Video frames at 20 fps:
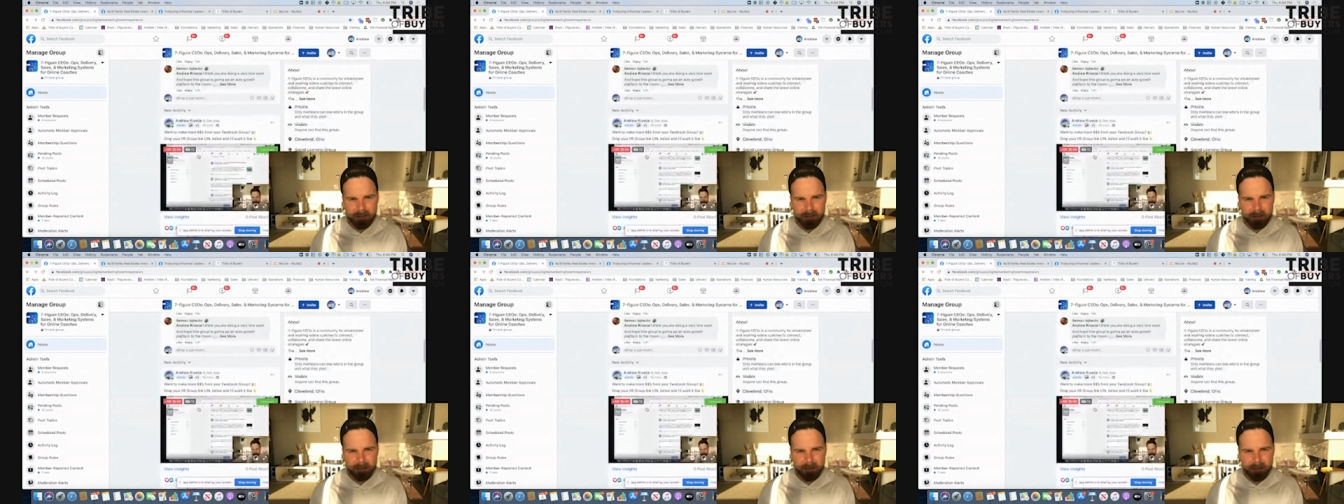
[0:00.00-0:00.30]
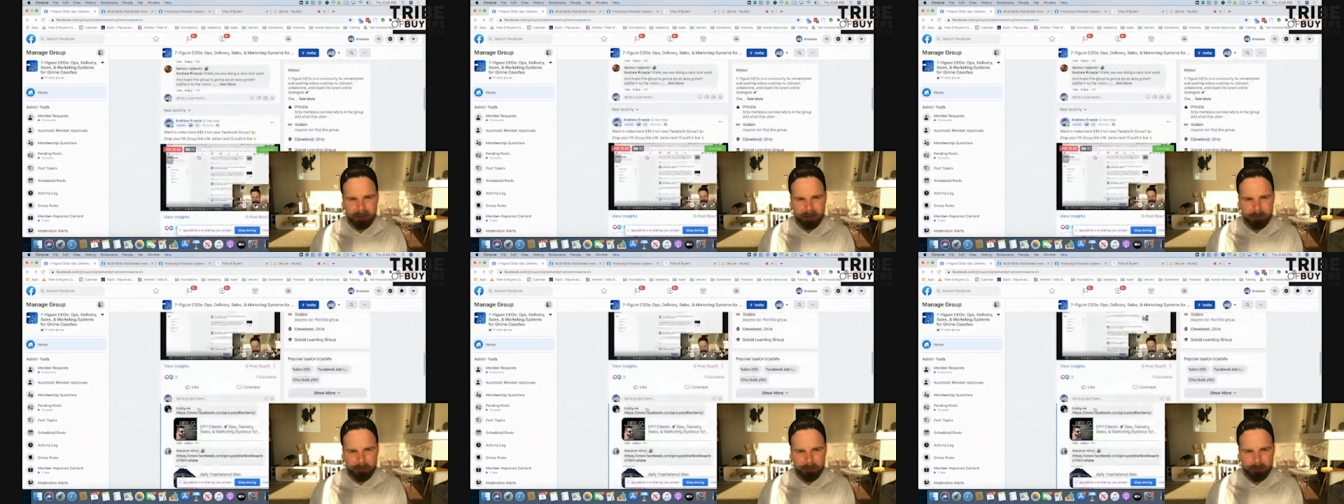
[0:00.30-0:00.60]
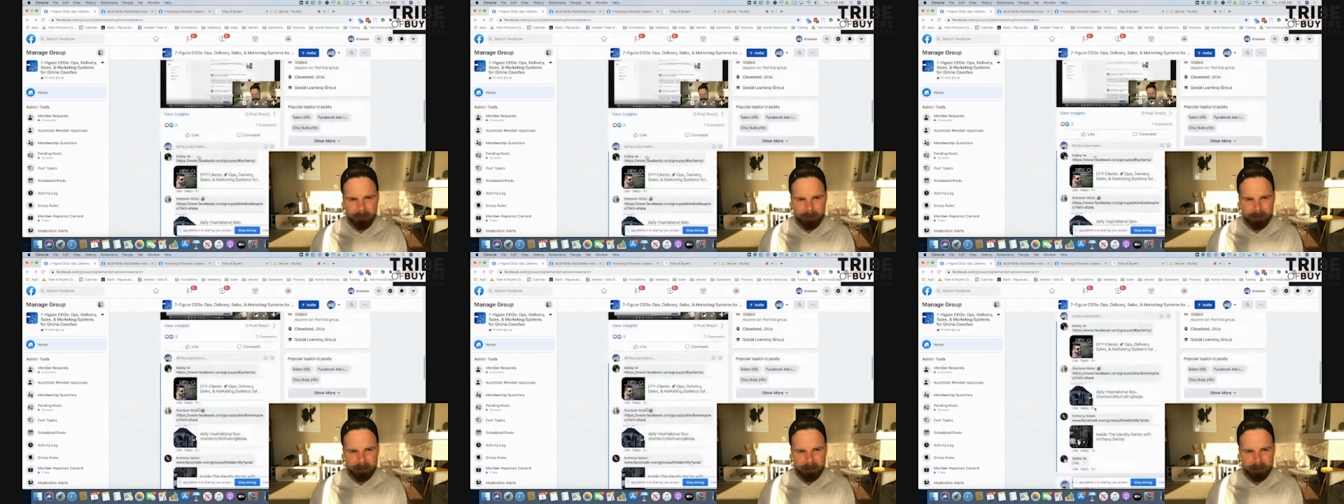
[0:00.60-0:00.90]
Let
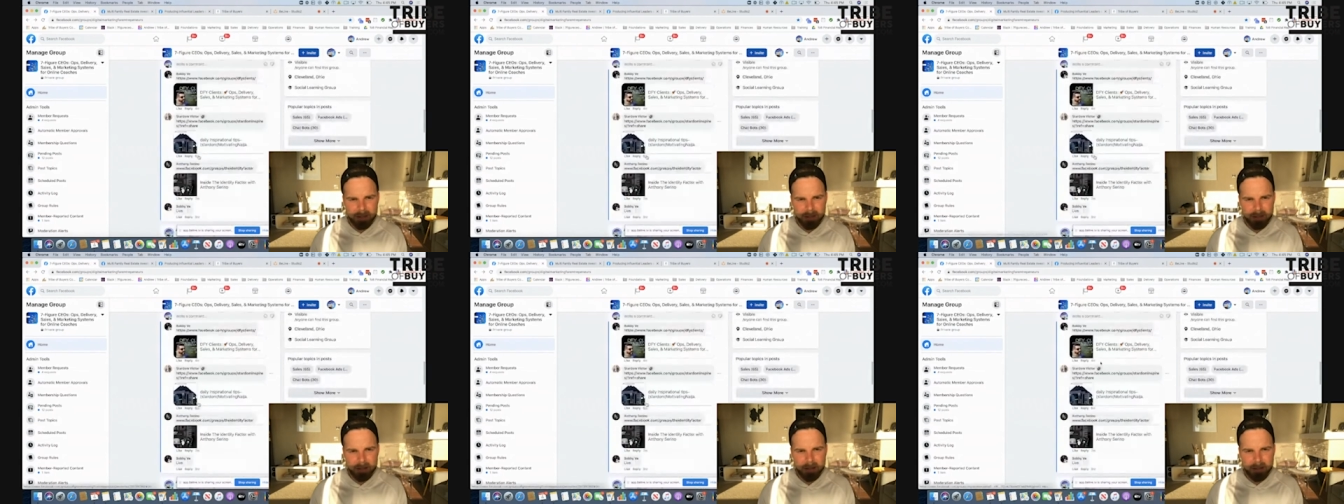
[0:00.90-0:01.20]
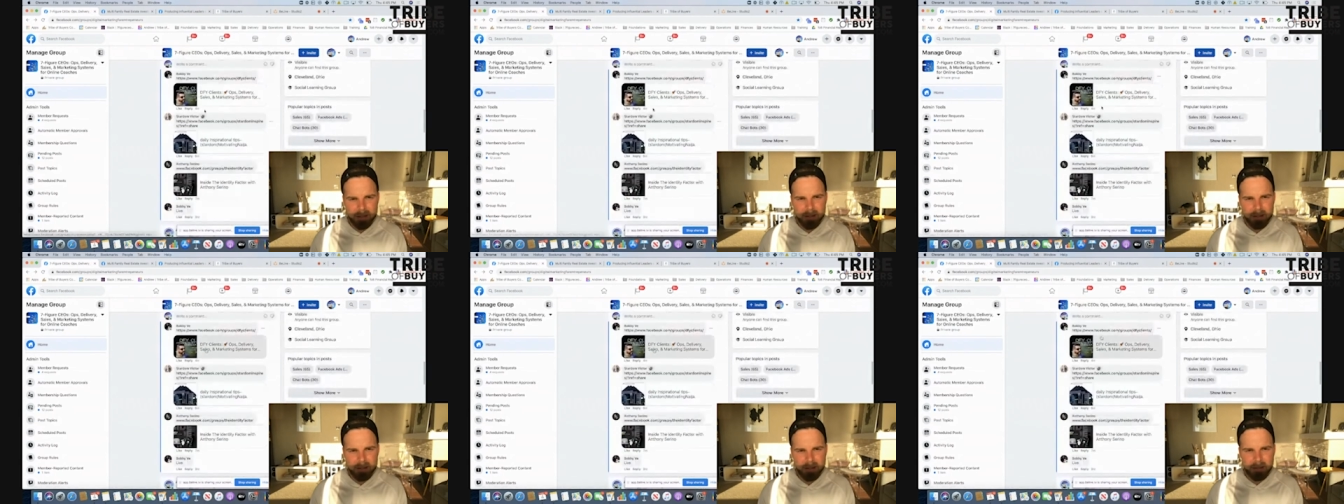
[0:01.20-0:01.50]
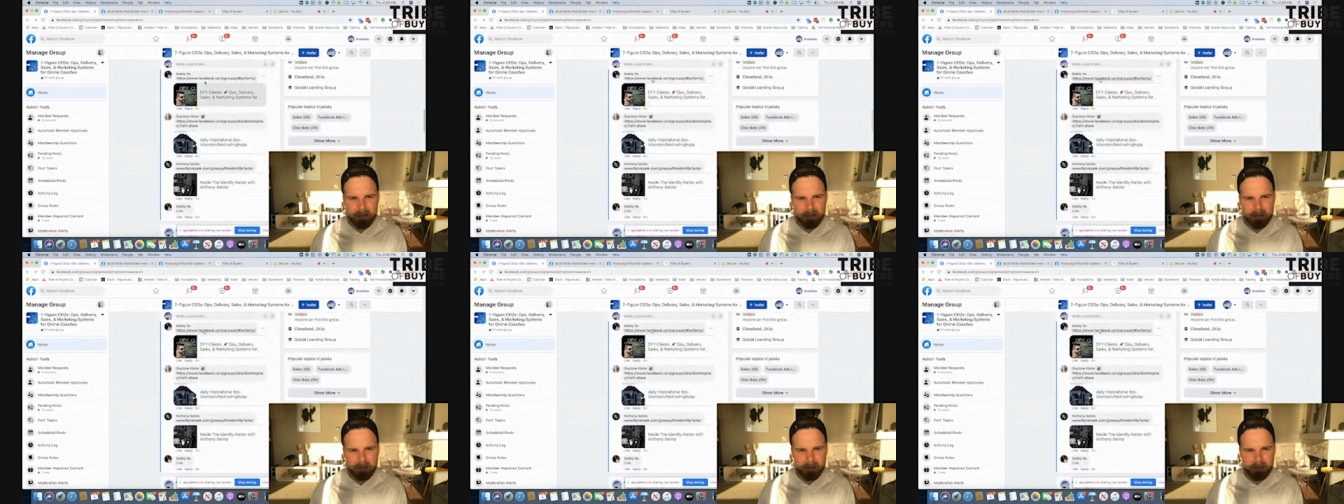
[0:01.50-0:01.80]
me
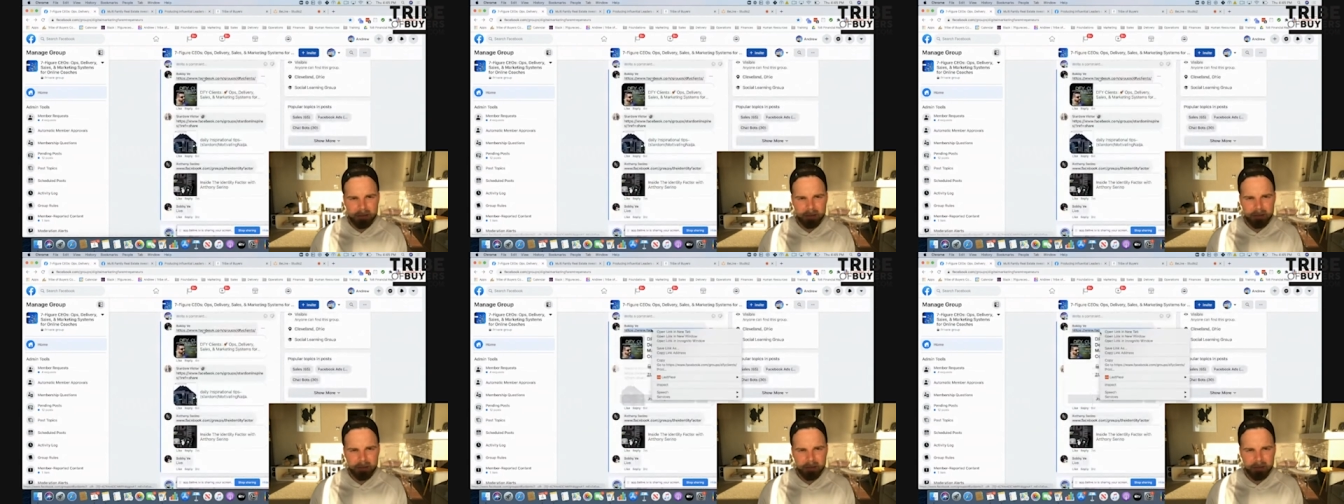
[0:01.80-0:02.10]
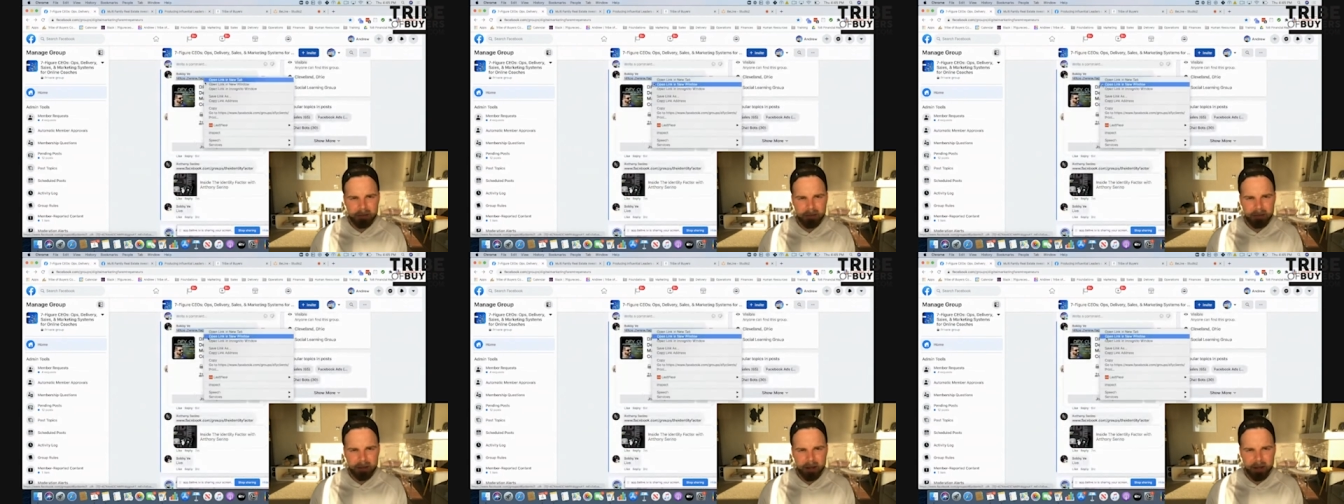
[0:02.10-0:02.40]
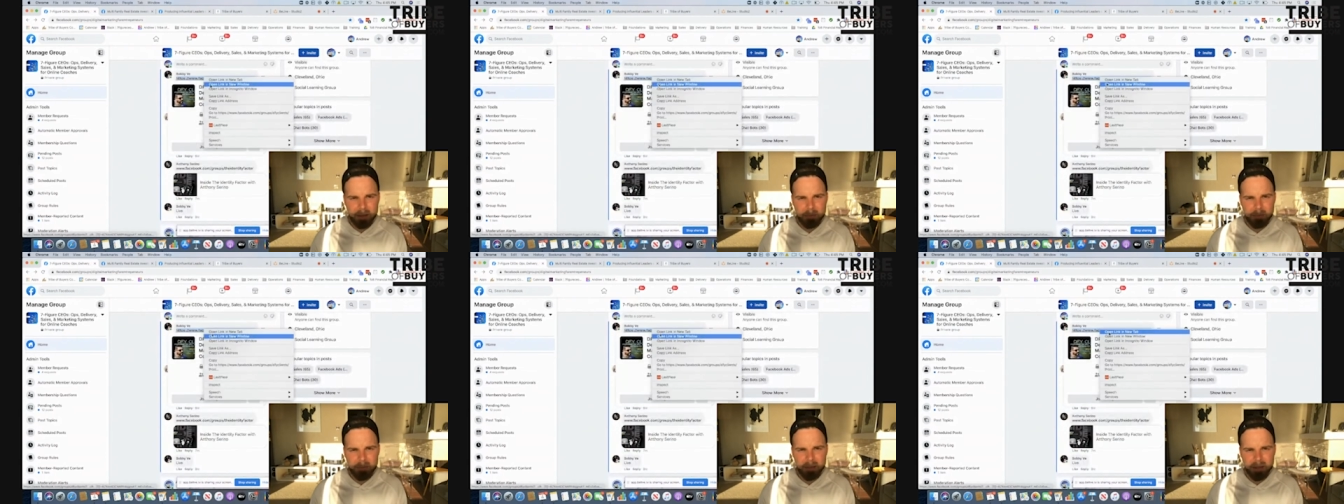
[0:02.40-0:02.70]
grab
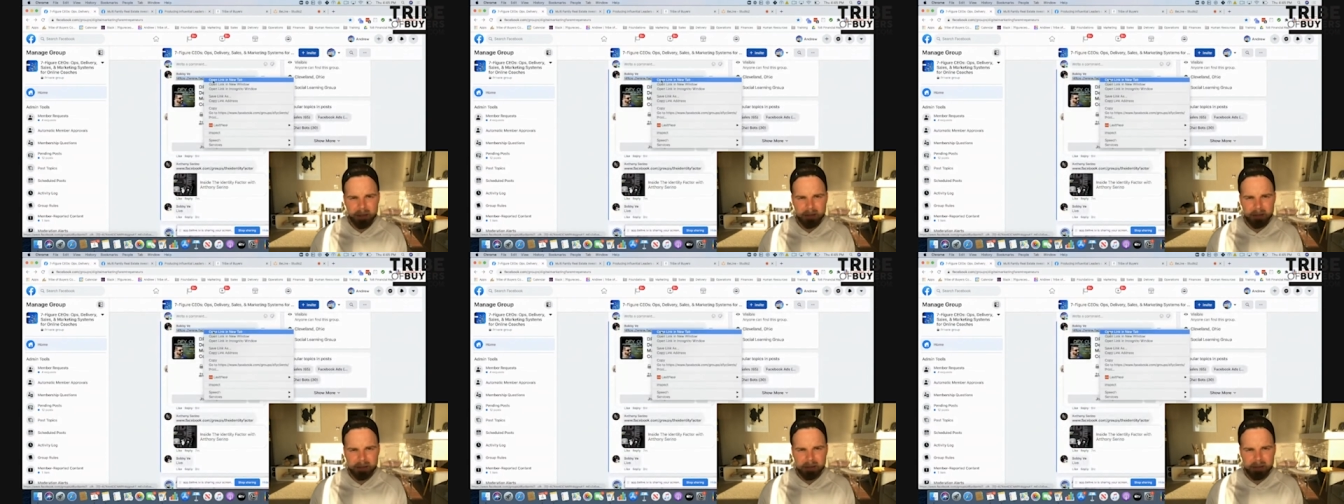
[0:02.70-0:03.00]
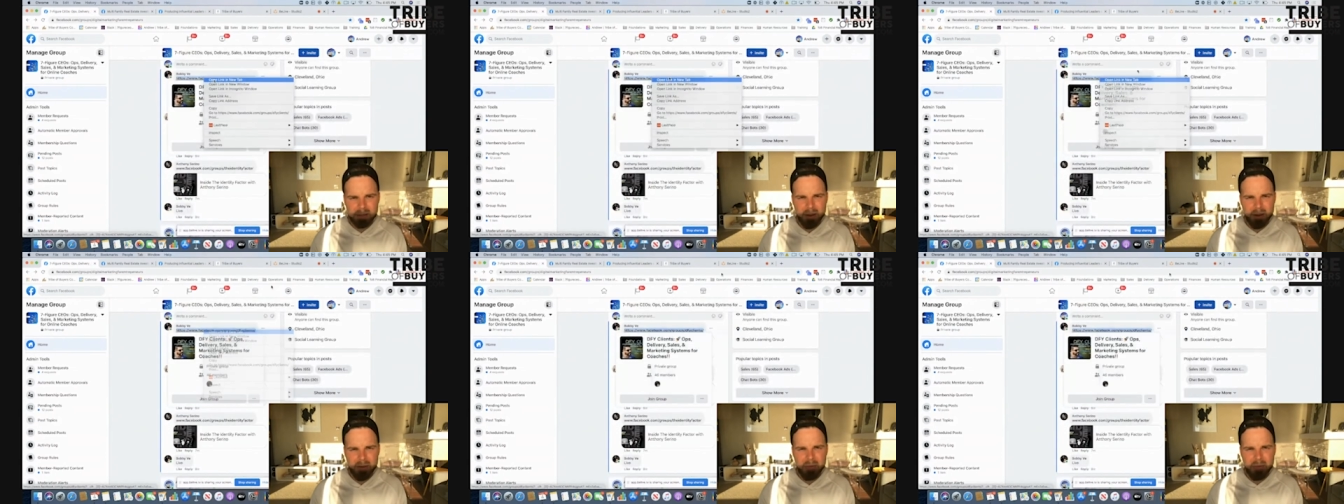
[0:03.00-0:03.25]
this.